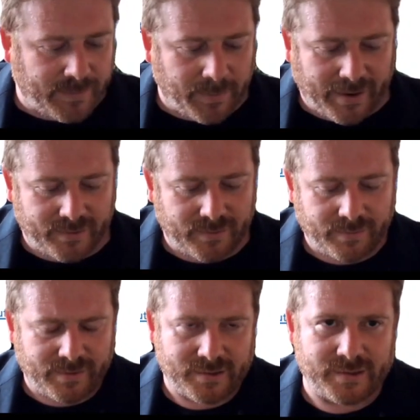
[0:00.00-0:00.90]

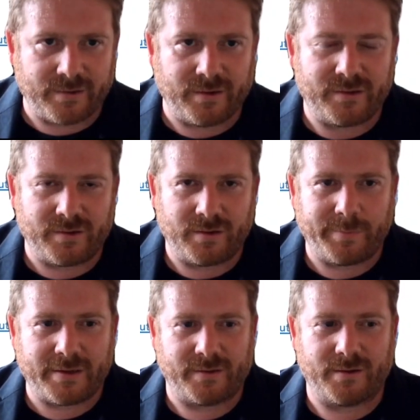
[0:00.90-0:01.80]
about necessarily, sort of
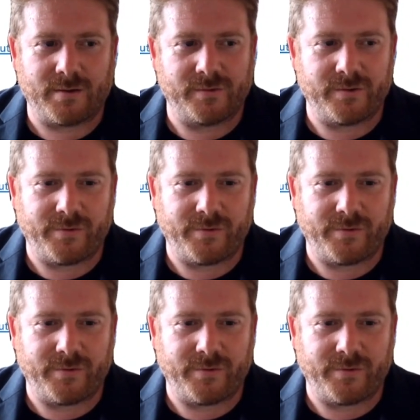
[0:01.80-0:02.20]
depends on the culture